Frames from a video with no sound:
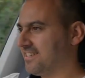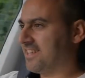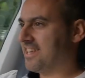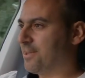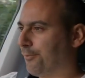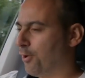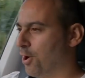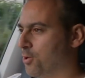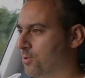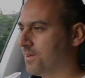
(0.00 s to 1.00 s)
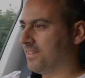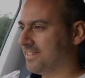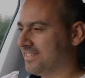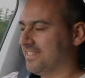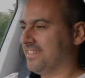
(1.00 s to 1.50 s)
the E throttle,
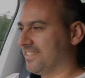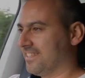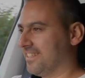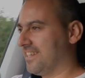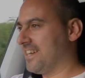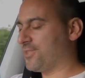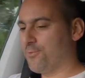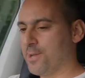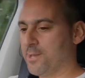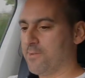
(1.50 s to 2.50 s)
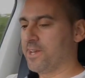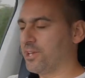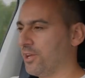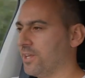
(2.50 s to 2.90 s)
it's really, really good.